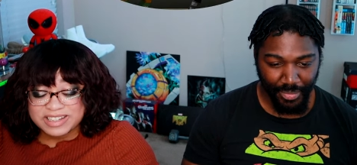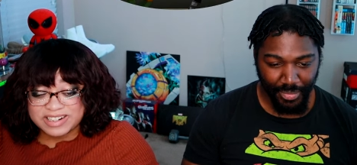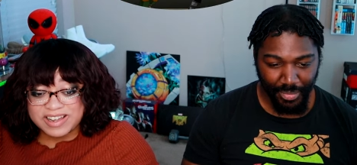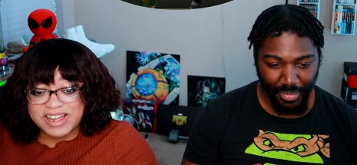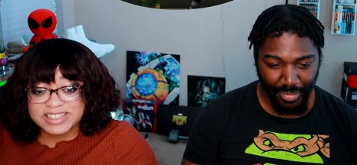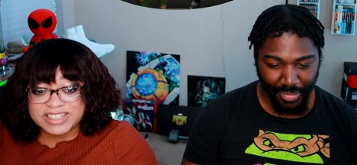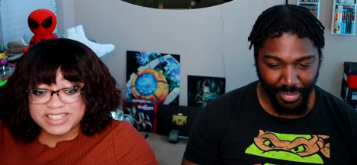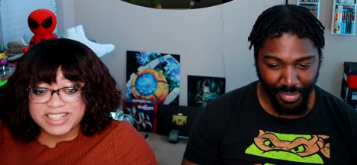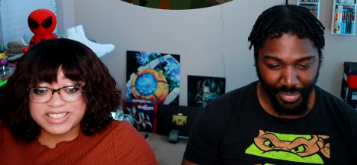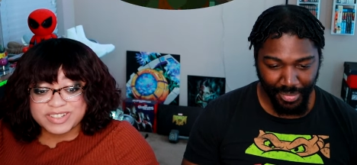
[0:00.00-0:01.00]
Speaker 1: No, I
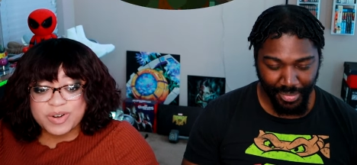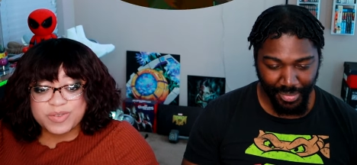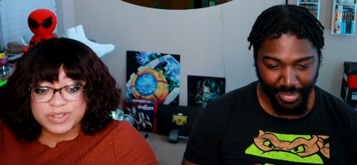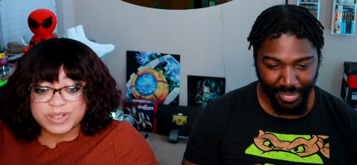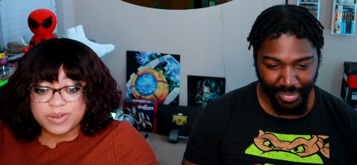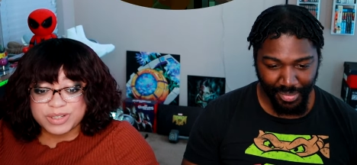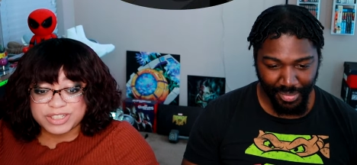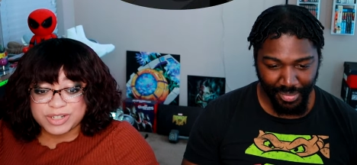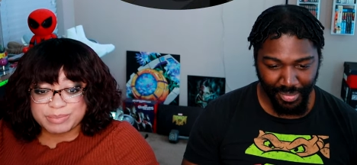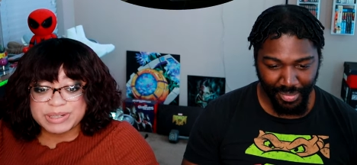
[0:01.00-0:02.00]
think that's code for don't
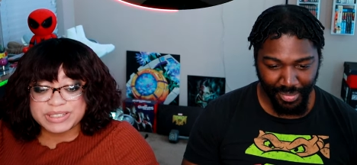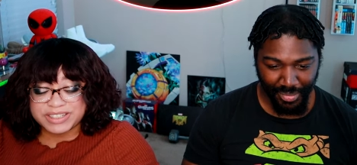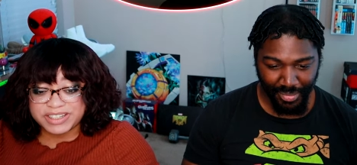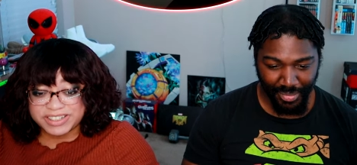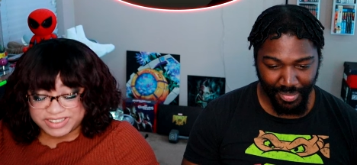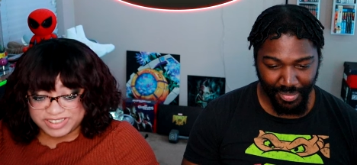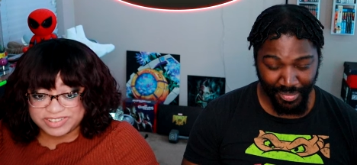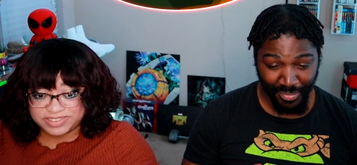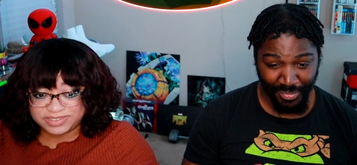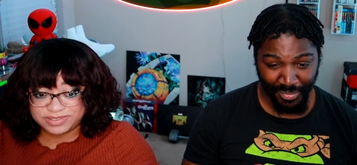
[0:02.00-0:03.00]
get your butt kicked.
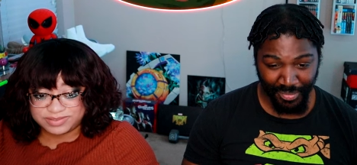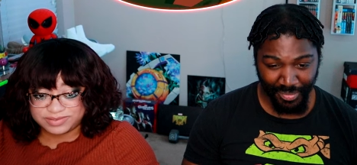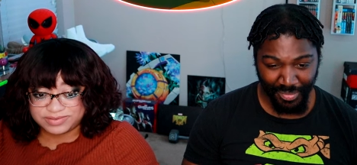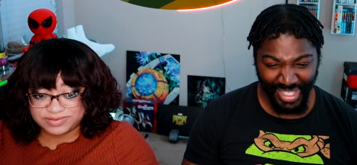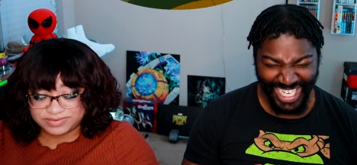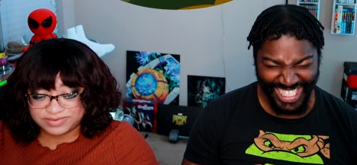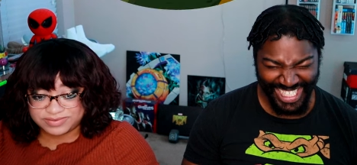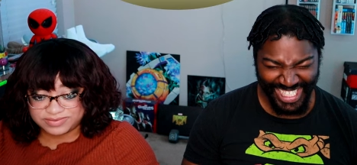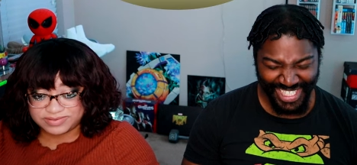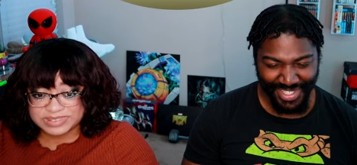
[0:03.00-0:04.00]

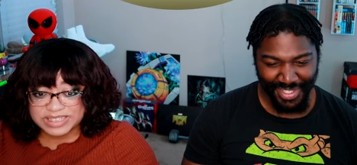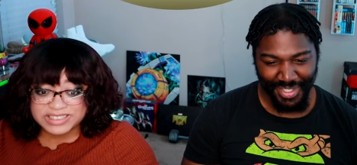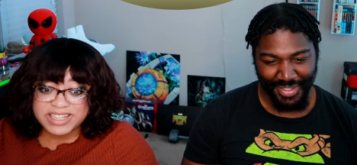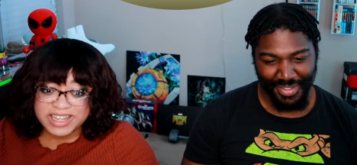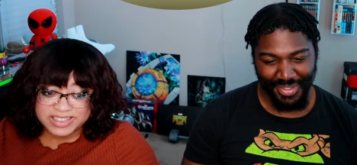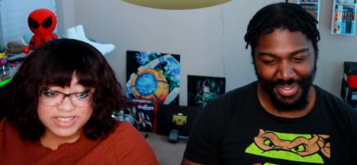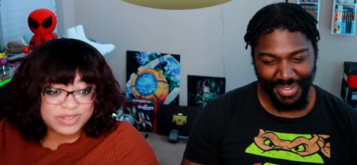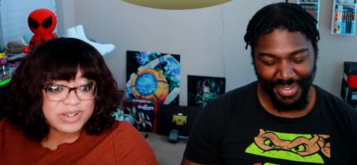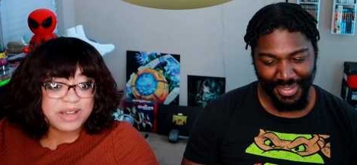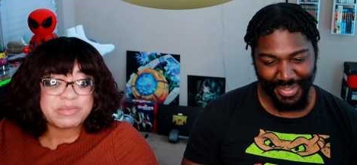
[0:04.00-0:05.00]
Exactly.
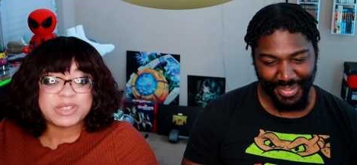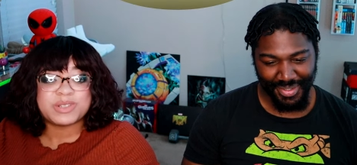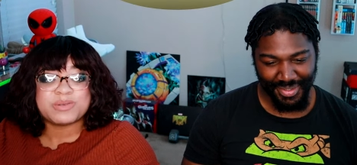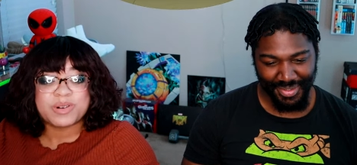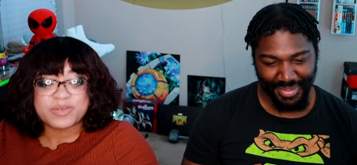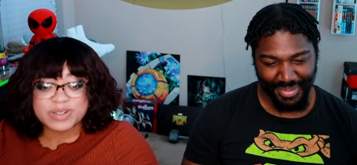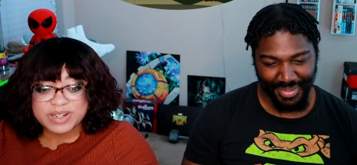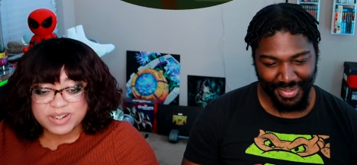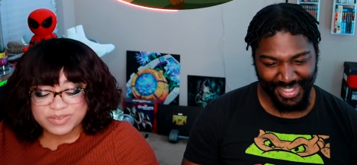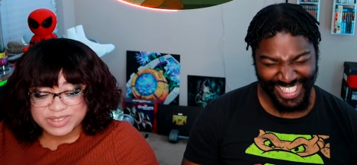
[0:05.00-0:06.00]
Do not be too
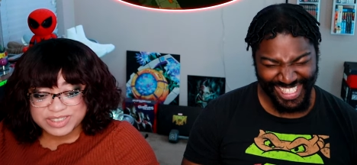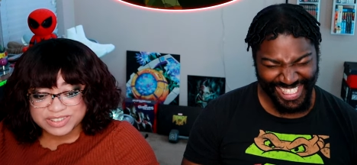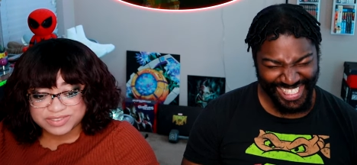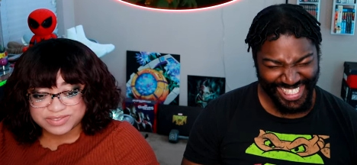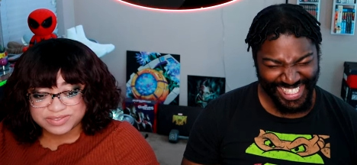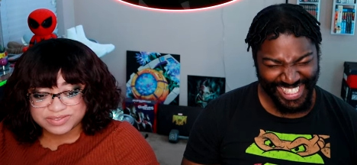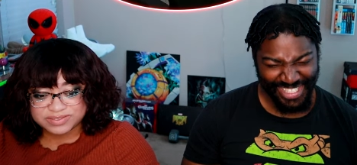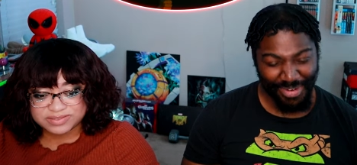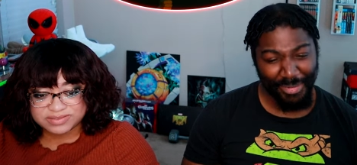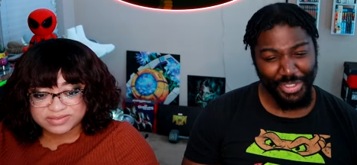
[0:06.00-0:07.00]
overconfident.
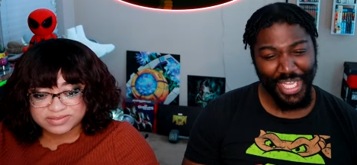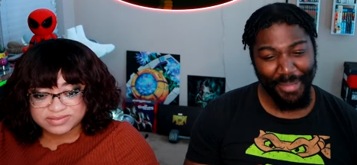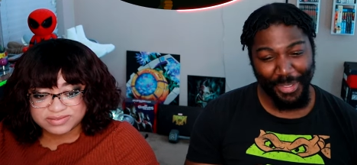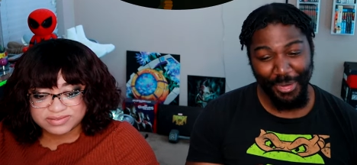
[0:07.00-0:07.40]
Why would you keep